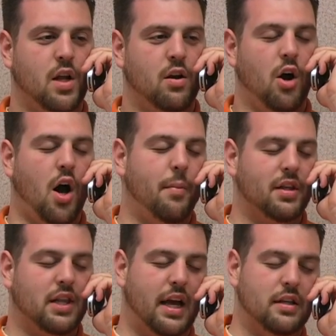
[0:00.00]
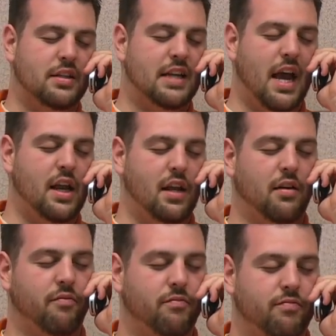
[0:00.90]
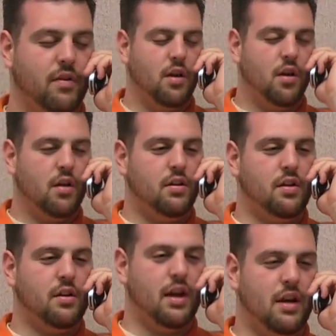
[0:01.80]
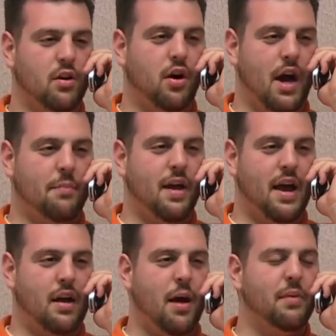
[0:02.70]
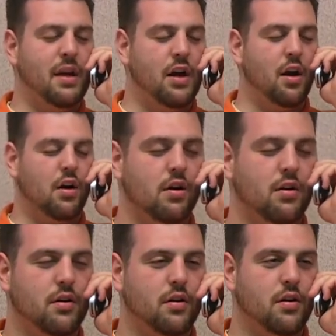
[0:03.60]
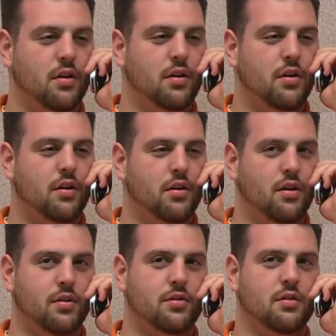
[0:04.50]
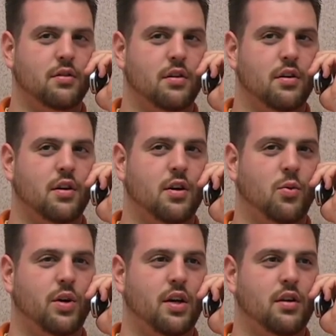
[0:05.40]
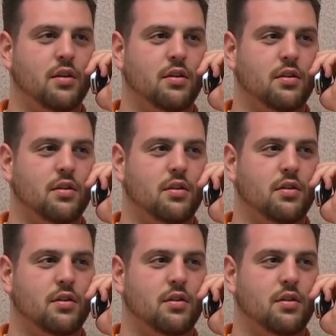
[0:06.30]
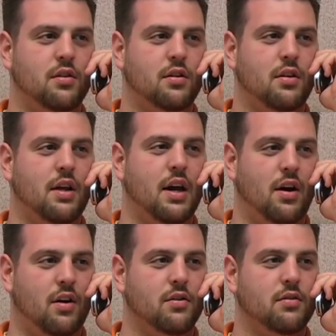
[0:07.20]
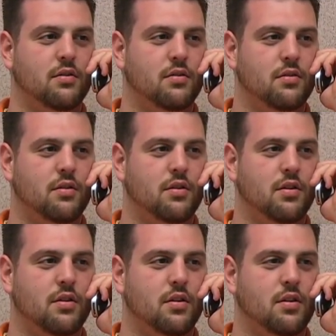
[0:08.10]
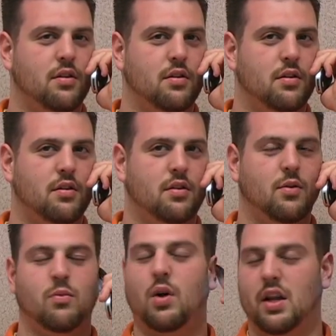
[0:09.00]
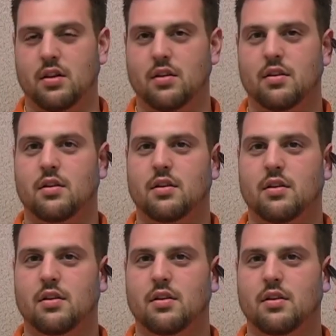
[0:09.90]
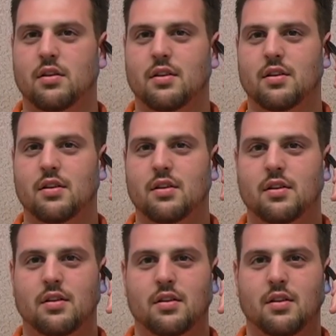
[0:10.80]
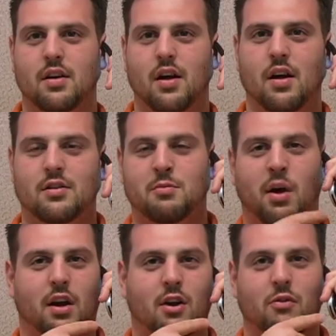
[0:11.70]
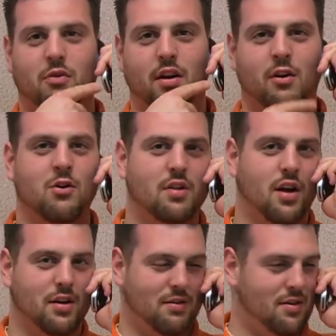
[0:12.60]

No, I'm at that dating. Yeah, no, I'm at, I'm here. Jerry. Could we? Yeah. Uh, Jerry. What? Uh, what are you doing? It's my girlfriend. Hold on.